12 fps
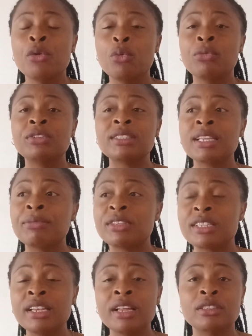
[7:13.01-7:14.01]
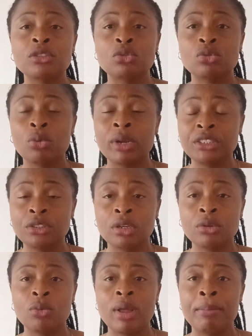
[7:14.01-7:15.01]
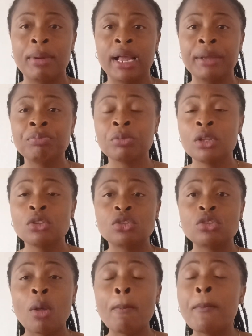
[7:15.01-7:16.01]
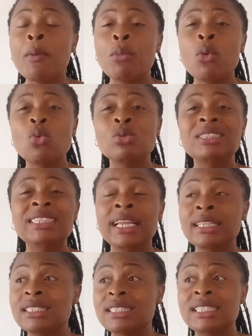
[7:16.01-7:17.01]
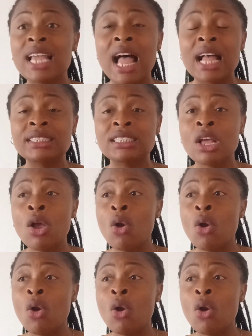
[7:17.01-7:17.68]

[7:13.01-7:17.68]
We've seen a situation whereby some people will then start